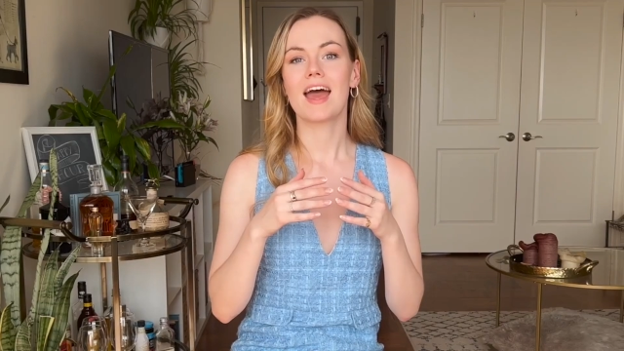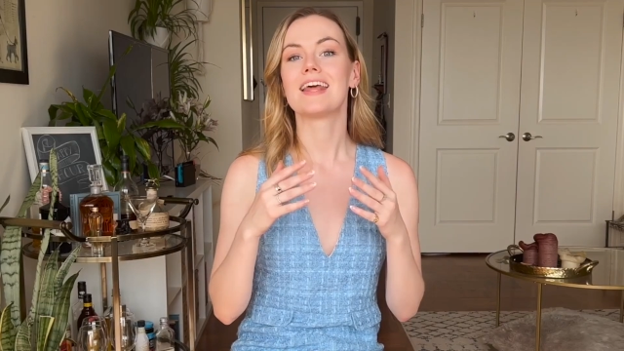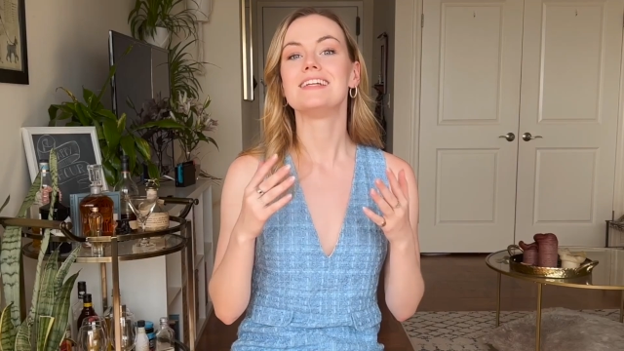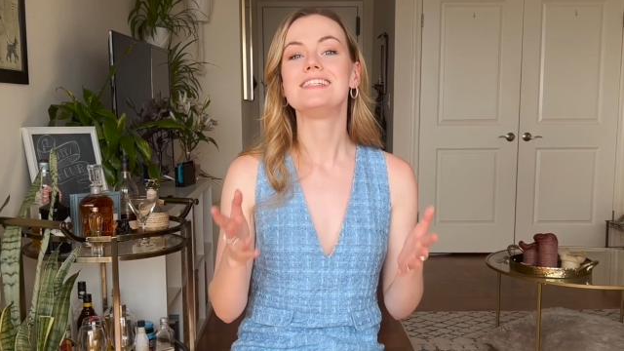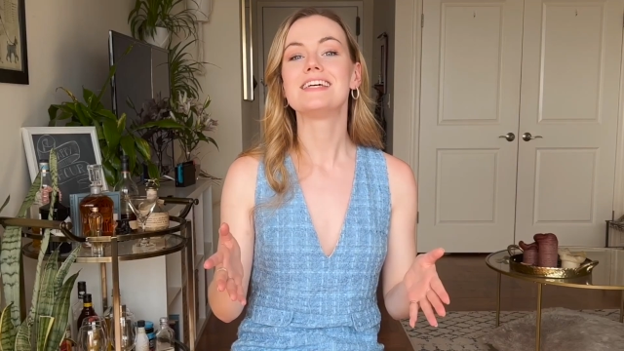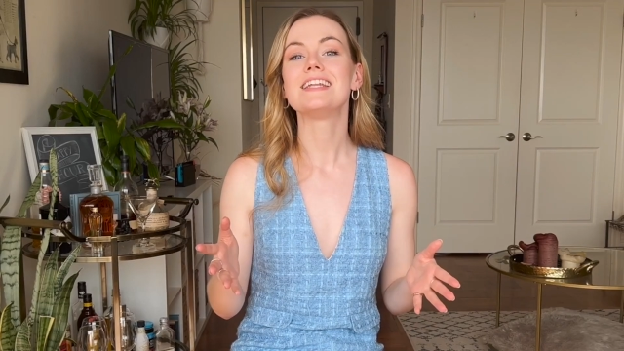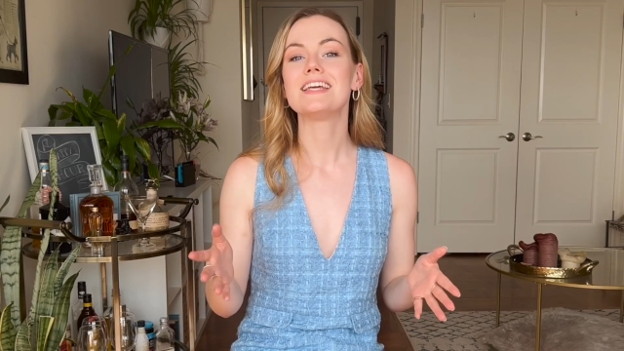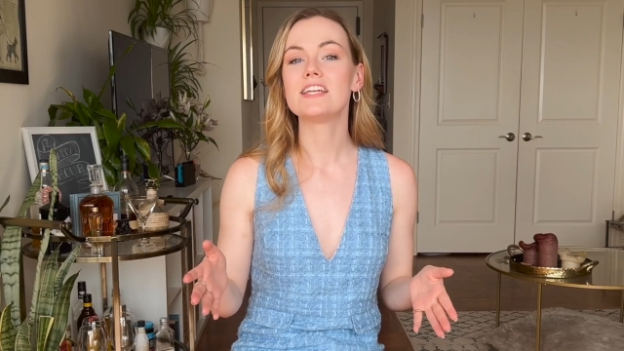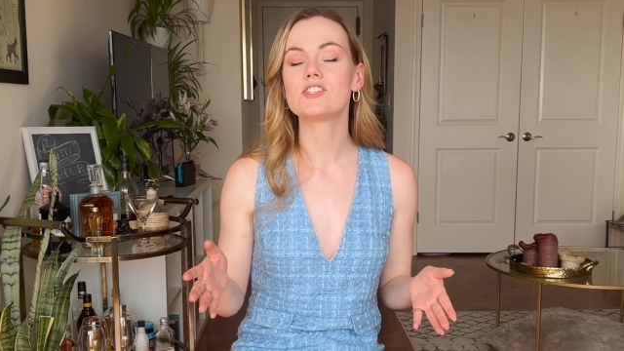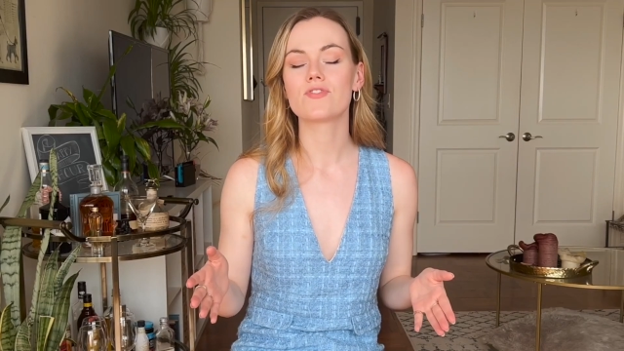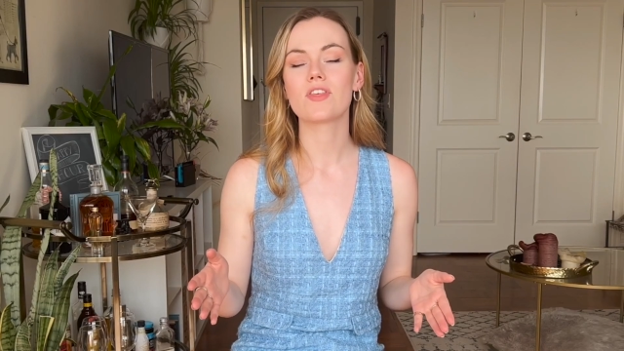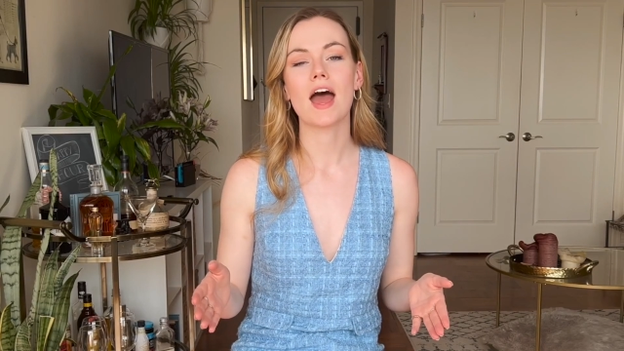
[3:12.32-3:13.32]
and I did
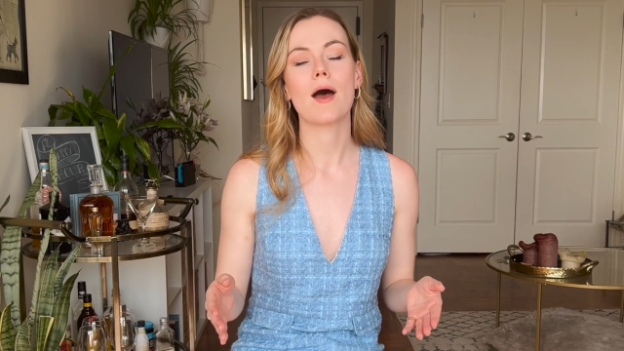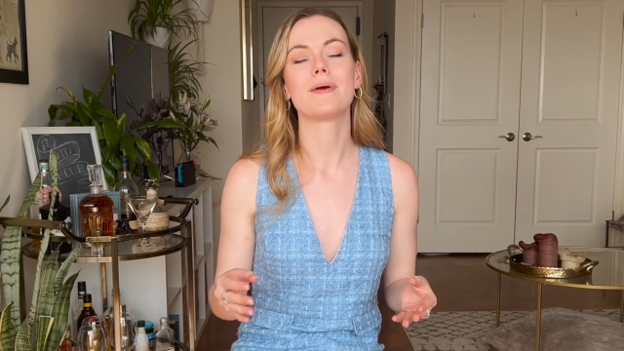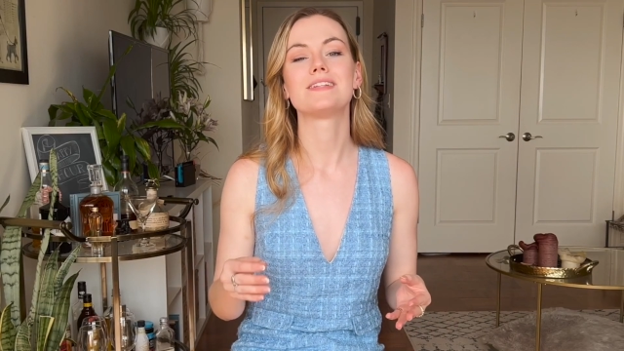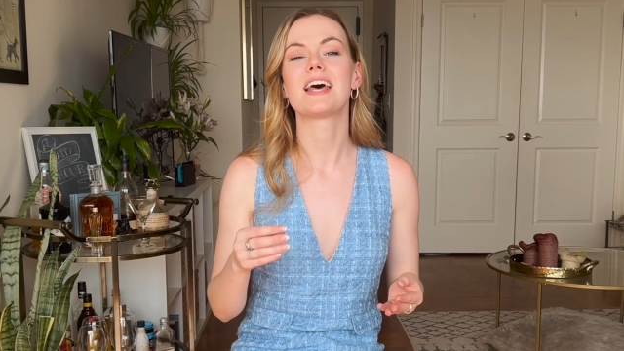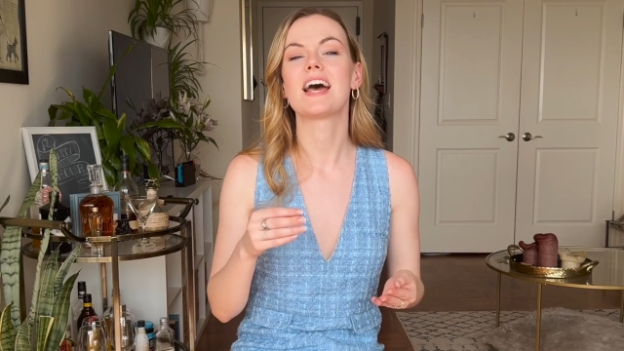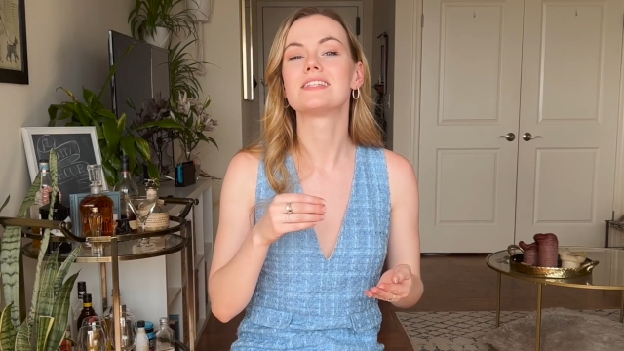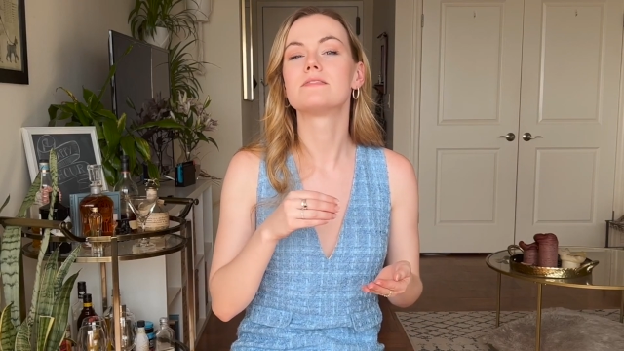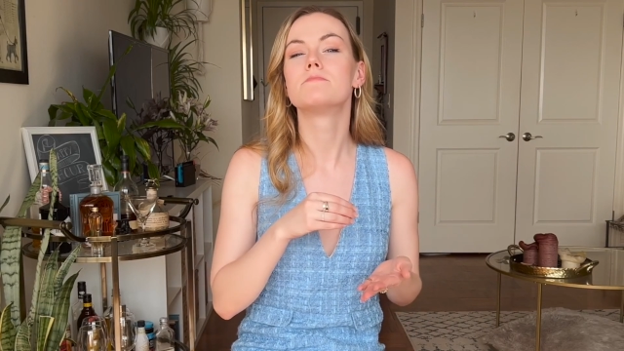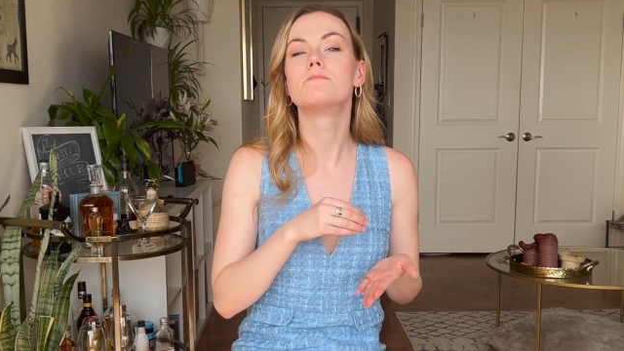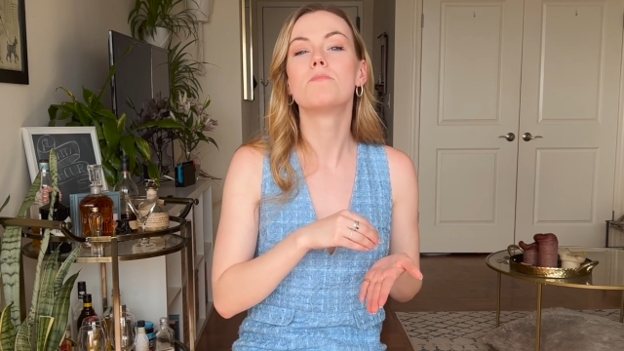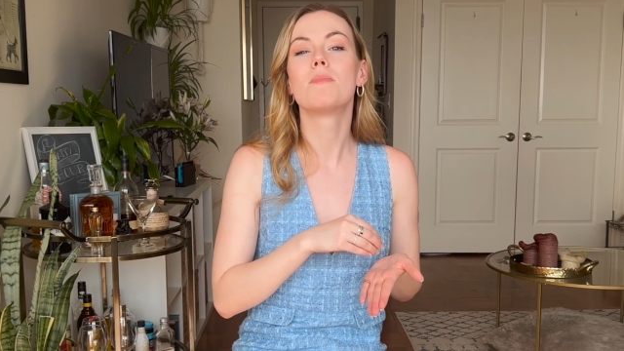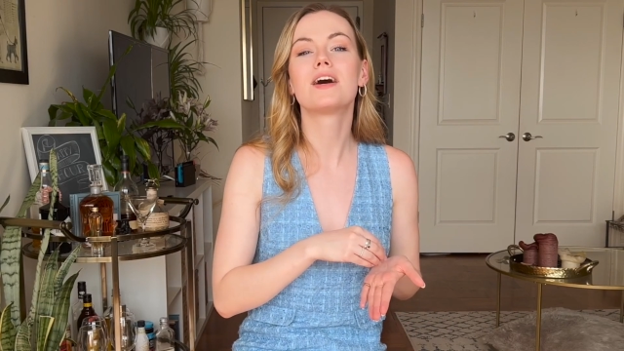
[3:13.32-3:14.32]
each of the habits as
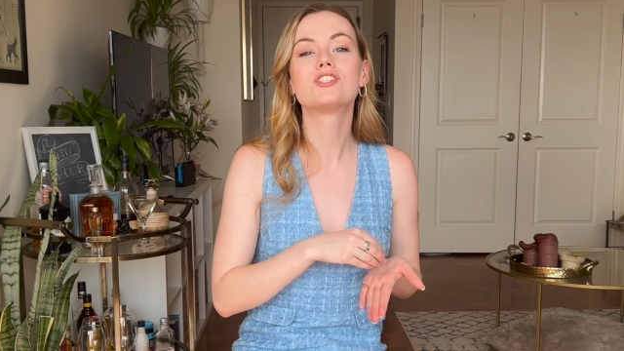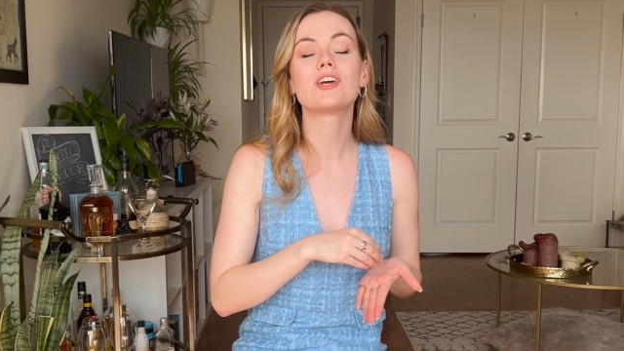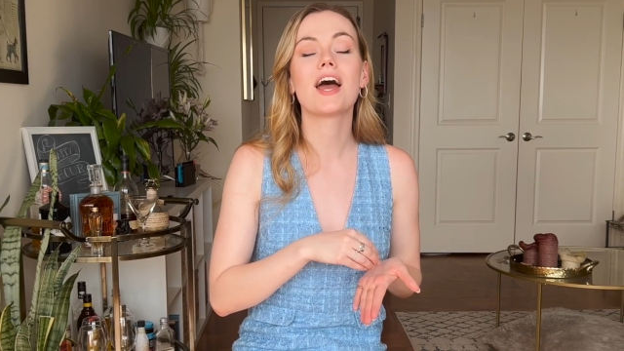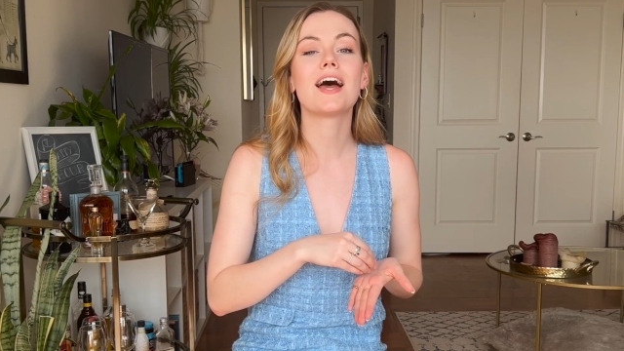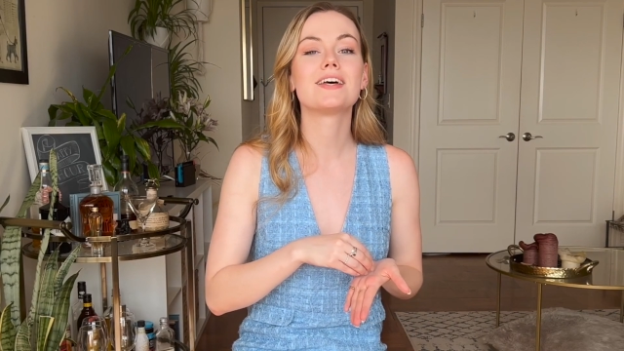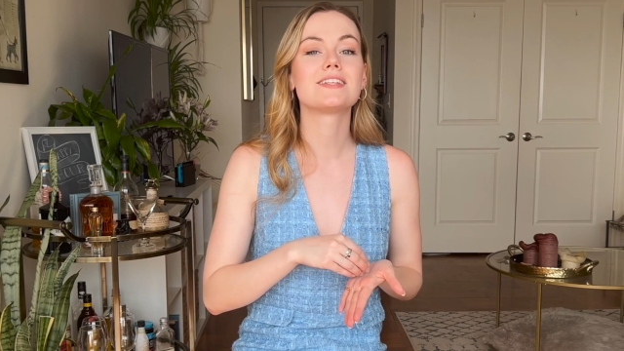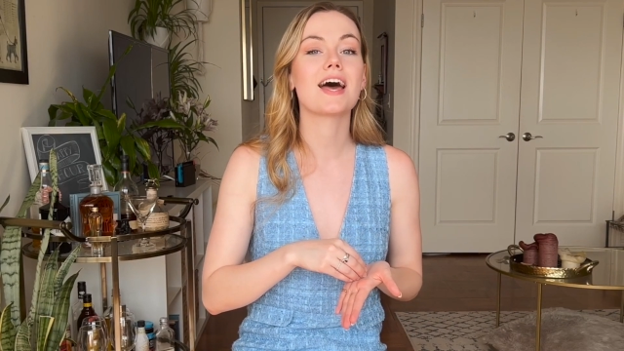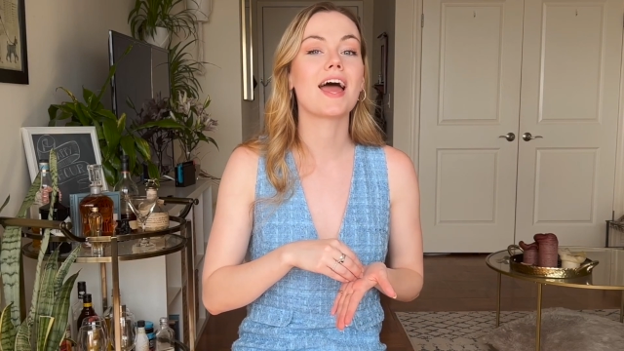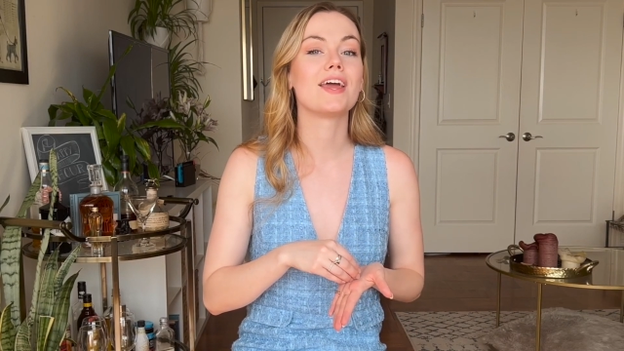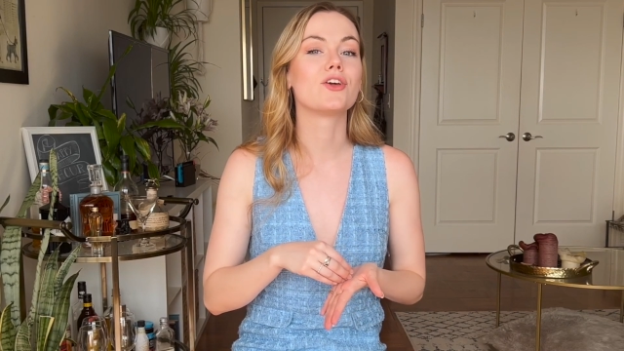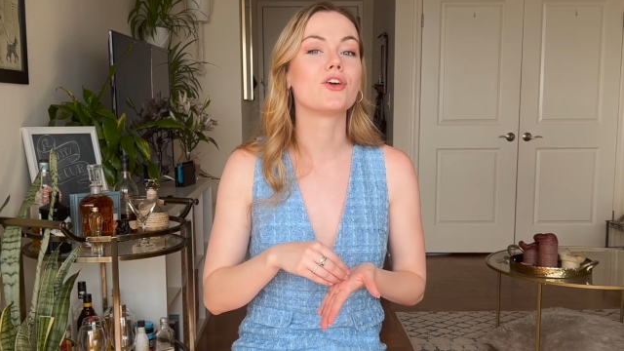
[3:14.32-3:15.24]
much as I